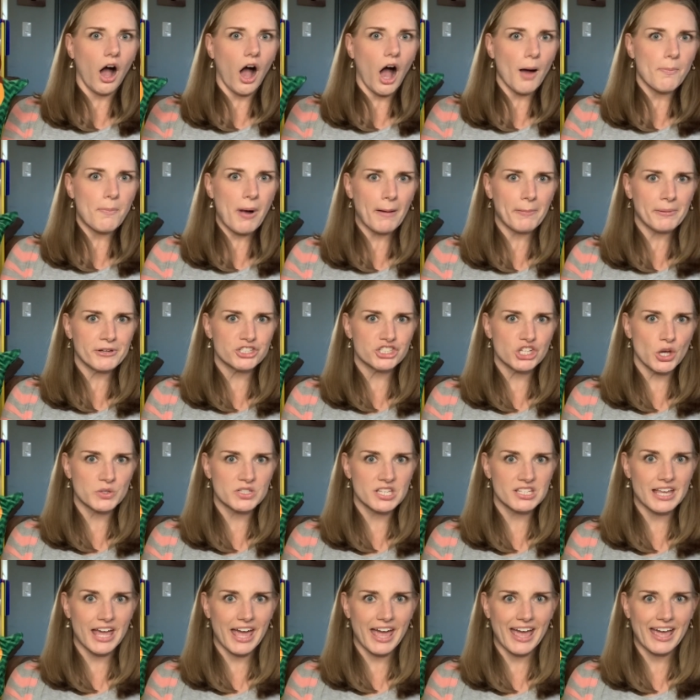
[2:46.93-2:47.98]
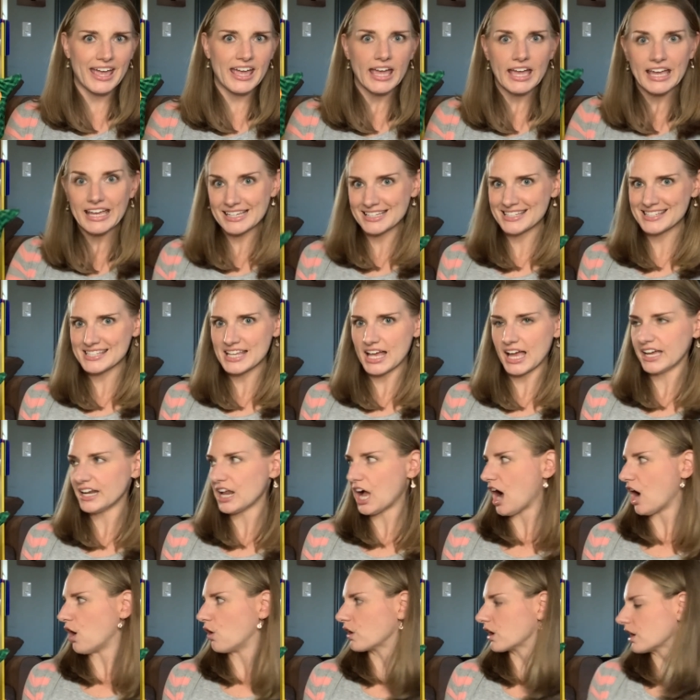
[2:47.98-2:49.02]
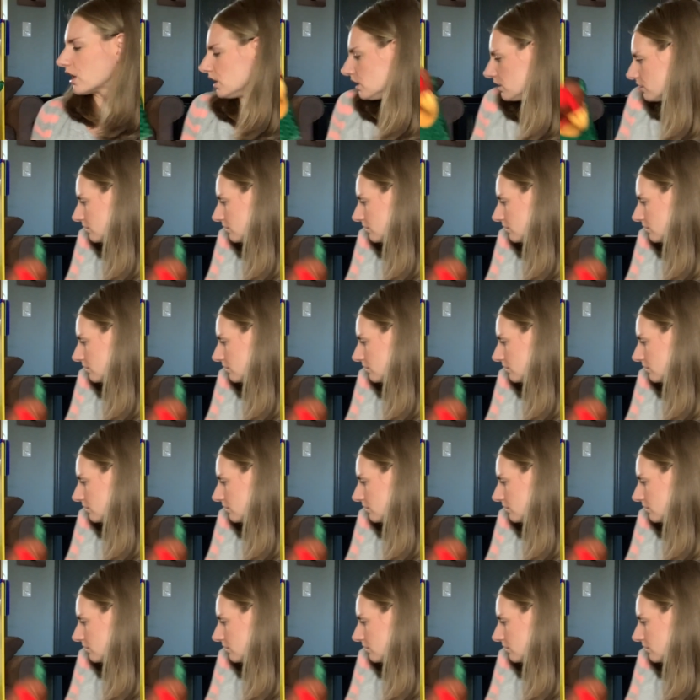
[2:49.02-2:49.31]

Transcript: a puppet show today inside our